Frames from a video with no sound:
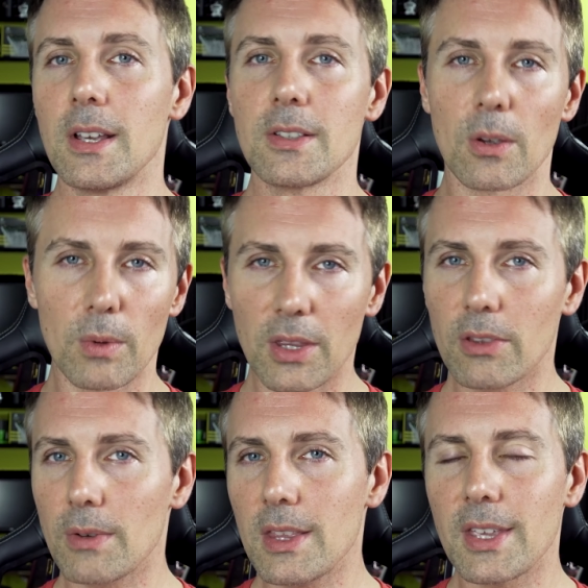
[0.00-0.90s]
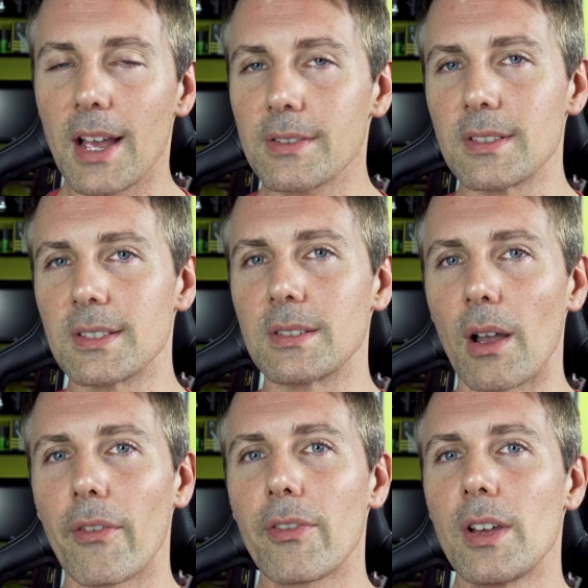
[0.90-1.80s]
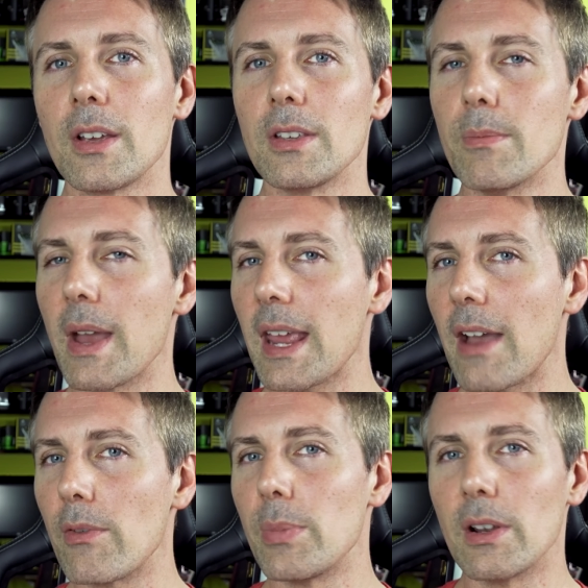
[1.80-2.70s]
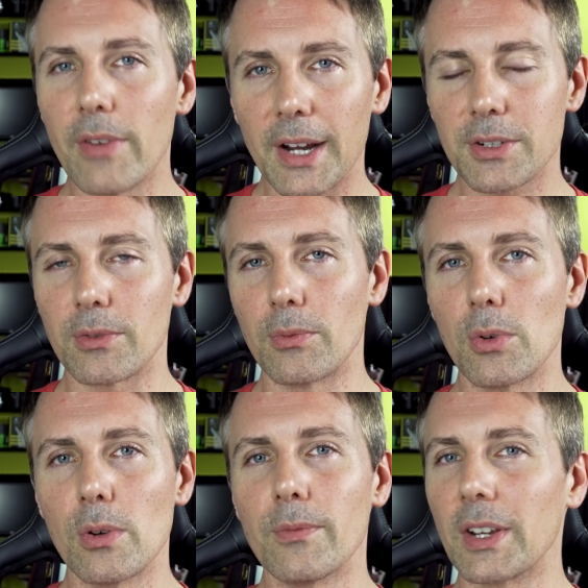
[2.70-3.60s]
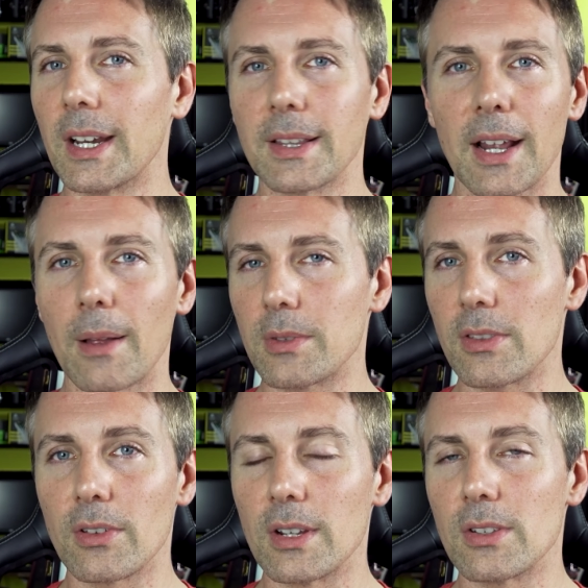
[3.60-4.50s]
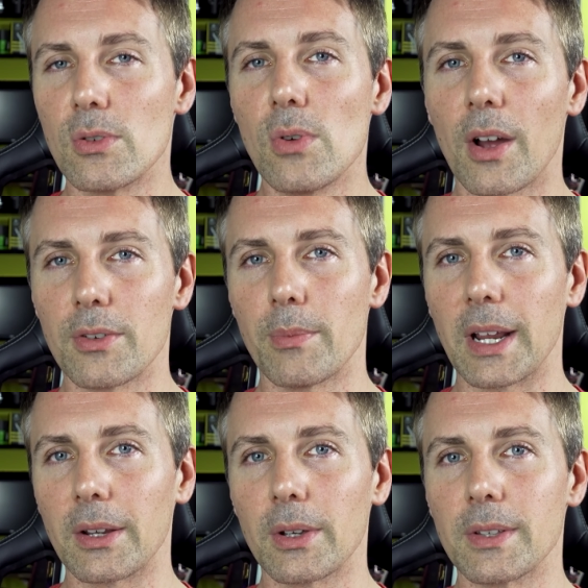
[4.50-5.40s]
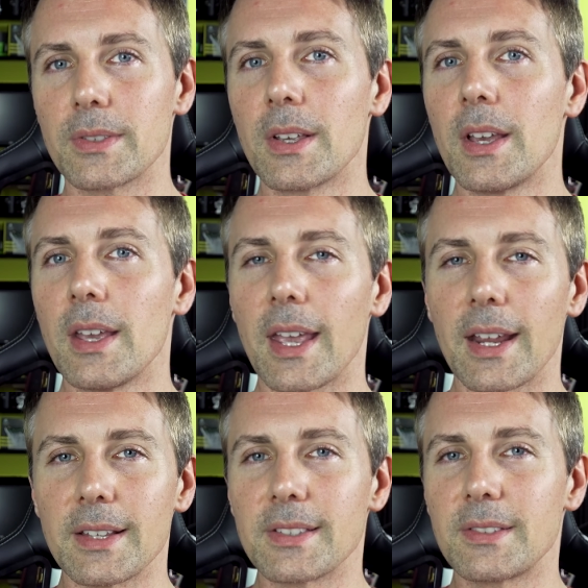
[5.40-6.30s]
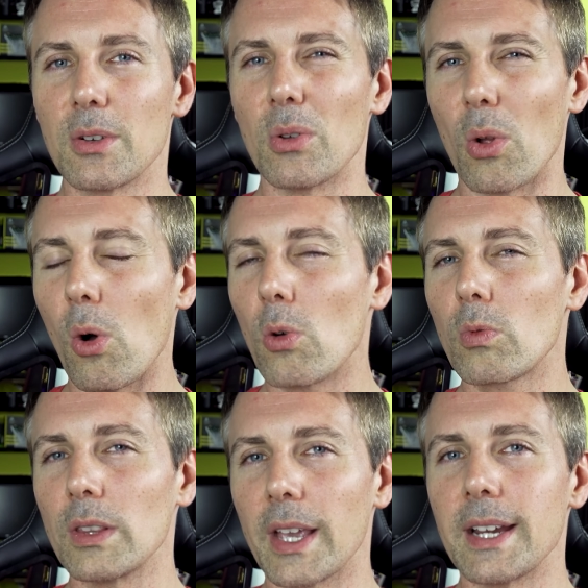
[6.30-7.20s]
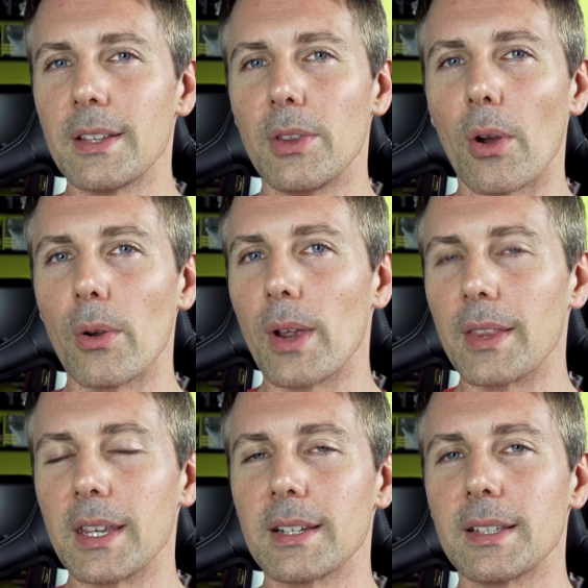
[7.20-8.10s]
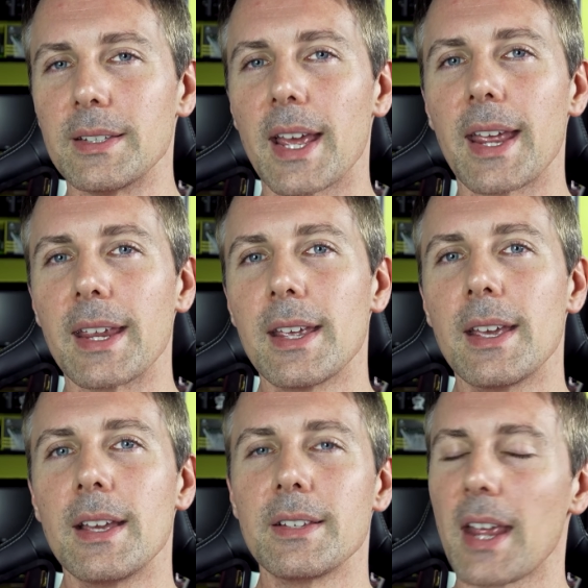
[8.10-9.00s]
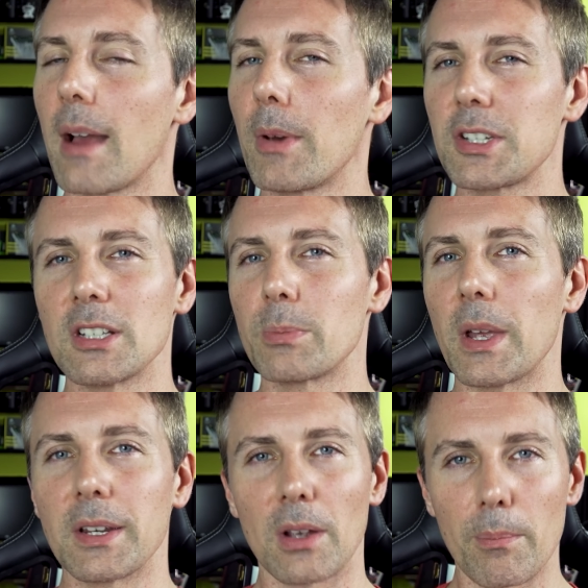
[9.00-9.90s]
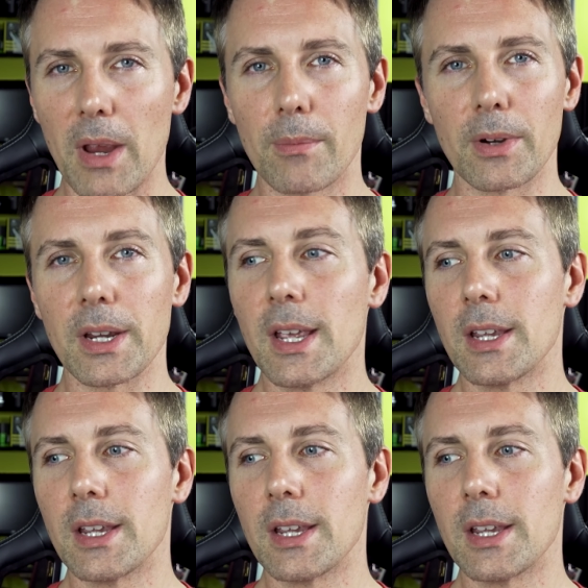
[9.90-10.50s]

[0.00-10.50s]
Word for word: So with the 3000 stuff, you may have a bit of extra room for getting that up to 3200 megahertz, and it's still all related though at the end of the day to how much you're spending on memory.